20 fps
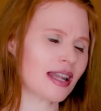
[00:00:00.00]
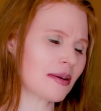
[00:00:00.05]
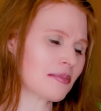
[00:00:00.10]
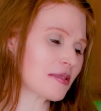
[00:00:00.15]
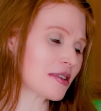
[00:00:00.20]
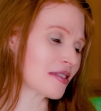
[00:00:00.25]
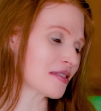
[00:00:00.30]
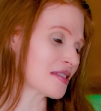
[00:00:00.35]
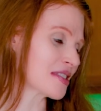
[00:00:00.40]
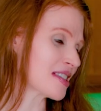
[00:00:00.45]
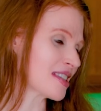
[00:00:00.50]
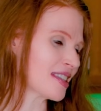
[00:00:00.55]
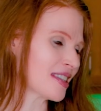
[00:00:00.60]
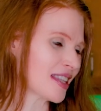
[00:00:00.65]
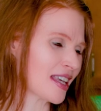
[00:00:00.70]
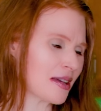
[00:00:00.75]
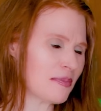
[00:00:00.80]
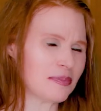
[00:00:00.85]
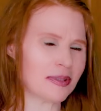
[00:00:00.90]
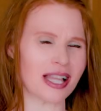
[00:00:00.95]
I'm gonna
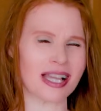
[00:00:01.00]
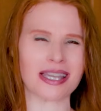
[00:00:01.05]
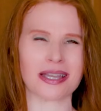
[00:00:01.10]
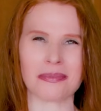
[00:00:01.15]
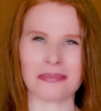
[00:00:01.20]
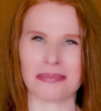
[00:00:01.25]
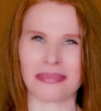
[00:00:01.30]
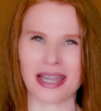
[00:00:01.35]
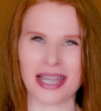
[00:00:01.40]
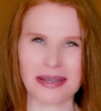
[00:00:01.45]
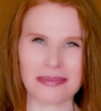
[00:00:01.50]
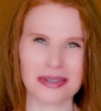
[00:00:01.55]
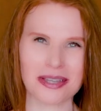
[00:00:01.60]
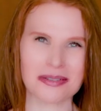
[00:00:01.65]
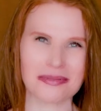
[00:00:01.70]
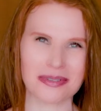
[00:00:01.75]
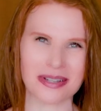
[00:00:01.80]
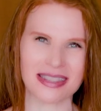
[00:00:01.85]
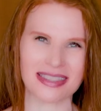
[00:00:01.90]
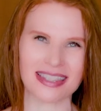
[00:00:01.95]
sleep like a
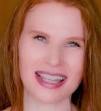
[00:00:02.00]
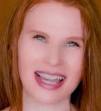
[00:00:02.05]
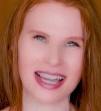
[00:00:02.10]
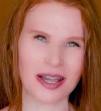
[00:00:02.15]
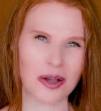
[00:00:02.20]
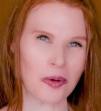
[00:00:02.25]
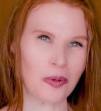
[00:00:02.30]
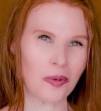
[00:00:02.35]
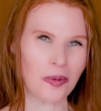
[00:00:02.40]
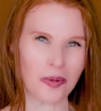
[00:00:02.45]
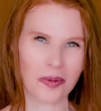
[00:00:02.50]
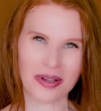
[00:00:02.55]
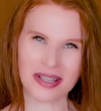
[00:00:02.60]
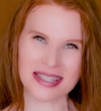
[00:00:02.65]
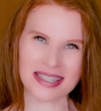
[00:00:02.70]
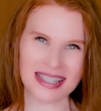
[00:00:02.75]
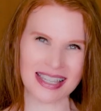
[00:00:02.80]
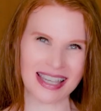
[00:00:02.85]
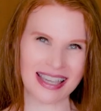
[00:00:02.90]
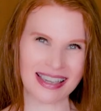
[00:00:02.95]
baby with that
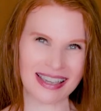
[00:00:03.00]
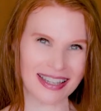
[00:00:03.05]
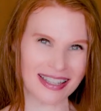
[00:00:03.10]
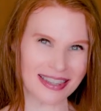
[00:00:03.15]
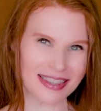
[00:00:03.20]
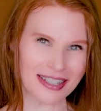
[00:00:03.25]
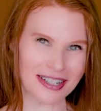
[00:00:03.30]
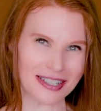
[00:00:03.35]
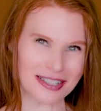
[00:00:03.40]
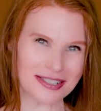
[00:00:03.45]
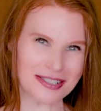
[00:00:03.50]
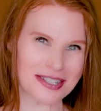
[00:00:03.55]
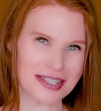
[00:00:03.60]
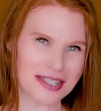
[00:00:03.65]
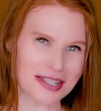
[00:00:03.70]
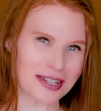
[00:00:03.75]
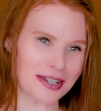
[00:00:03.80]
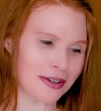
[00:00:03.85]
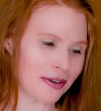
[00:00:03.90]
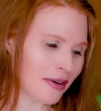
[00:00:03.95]
whiskey in there
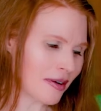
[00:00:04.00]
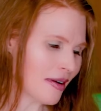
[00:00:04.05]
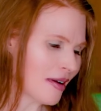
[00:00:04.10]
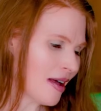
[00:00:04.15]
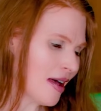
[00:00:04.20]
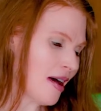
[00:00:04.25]
too.